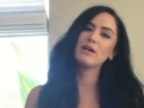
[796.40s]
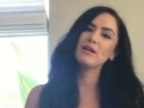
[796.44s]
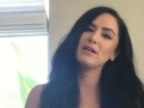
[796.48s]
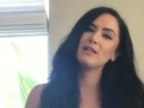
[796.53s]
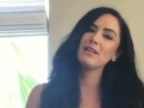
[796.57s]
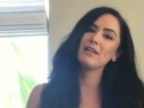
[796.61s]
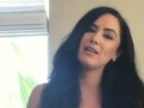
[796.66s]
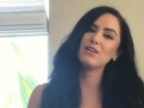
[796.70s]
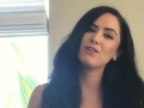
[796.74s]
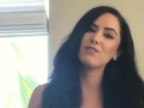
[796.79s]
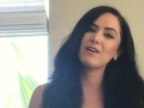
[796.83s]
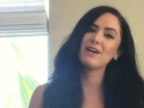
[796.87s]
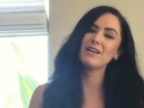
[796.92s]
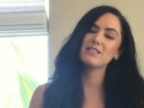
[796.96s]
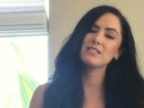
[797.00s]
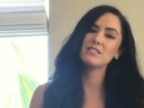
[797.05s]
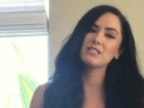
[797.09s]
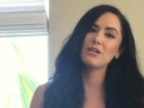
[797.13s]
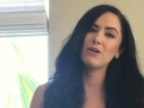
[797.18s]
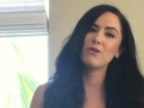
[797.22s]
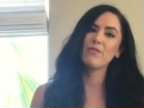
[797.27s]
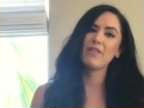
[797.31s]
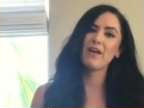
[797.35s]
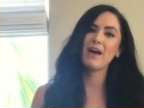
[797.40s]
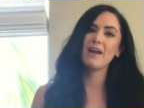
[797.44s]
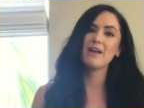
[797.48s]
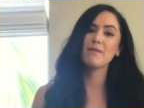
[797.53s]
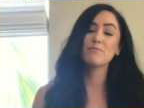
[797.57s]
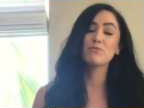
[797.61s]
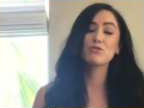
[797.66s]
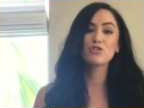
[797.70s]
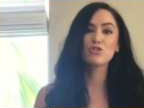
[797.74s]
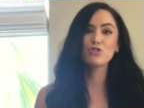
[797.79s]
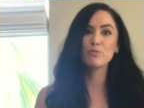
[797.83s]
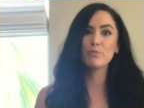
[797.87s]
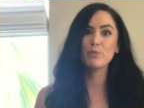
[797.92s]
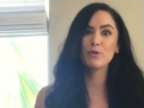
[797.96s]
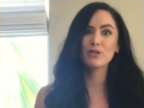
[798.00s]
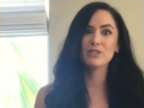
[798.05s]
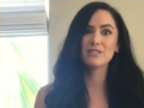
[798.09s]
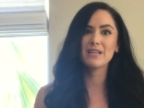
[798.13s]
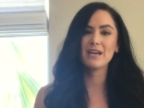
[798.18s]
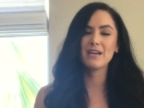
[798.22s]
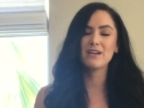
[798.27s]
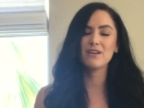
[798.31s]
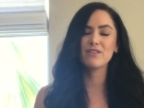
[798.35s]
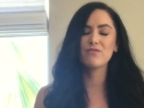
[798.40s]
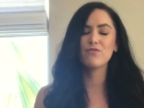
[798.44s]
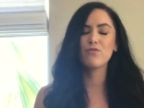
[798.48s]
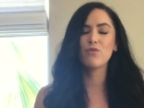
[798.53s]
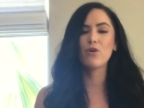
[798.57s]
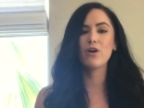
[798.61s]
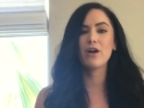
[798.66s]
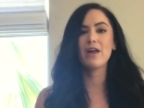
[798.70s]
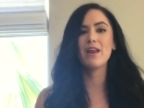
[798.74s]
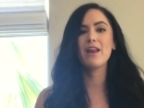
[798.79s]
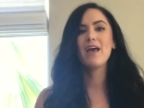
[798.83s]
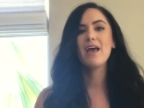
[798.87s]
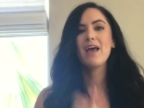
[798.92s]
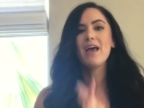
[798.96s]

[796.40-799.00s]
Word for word: I wanted to let you guys know that. I'm super excited for it.